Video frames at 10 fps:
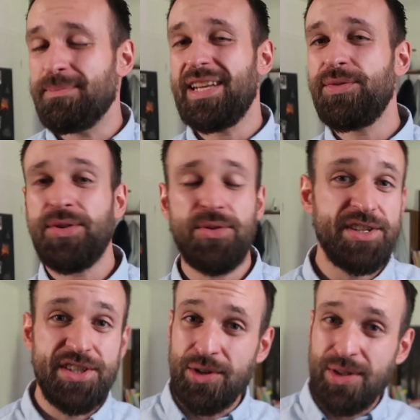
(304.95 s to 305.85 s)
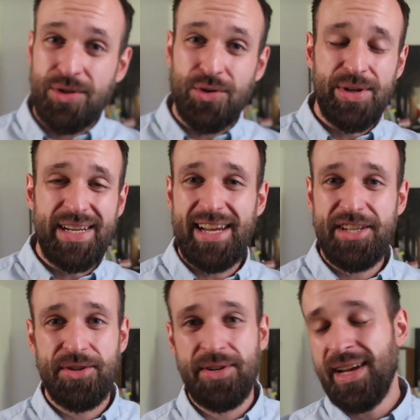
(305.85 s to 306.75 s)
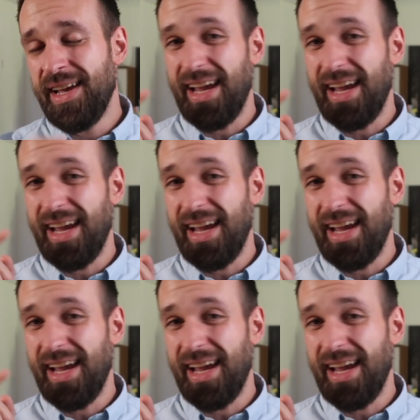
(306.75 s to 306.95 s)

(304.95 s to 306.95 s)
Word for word: But if you're a solo creator